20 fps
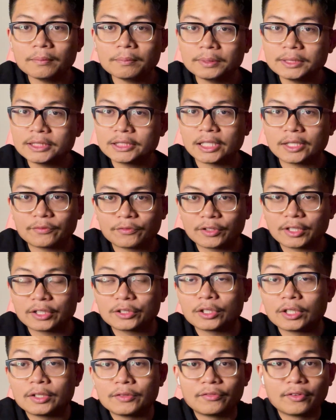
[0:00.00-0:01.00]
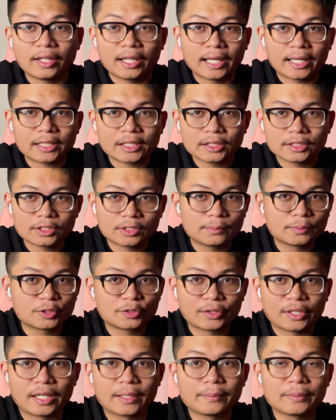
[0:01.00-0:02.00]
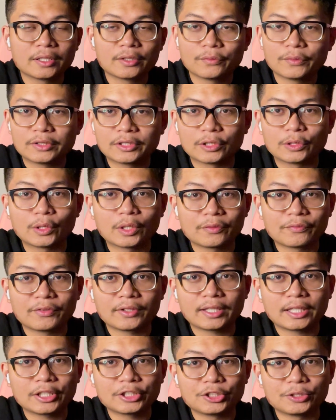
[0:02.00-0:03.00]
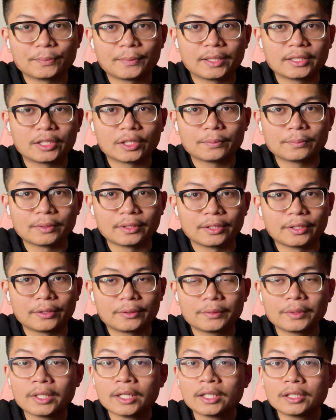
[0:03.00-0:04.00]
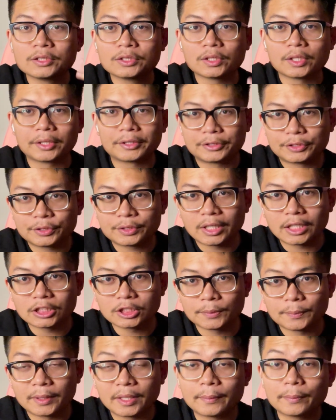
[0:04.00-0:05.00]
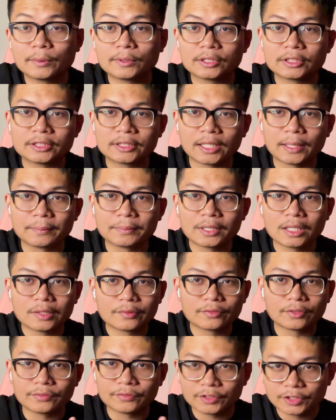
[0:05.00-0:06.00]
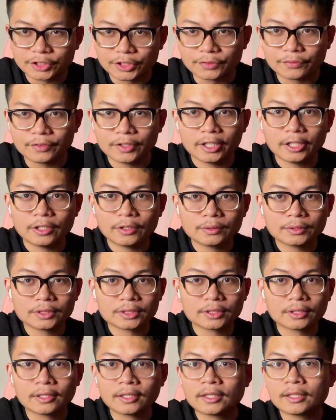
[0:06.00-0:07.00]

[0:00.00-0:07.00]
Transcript: Please don't forget to leave a like, subscribe, ring the notification bell down below so that you guys will be able to stay updated with future videos.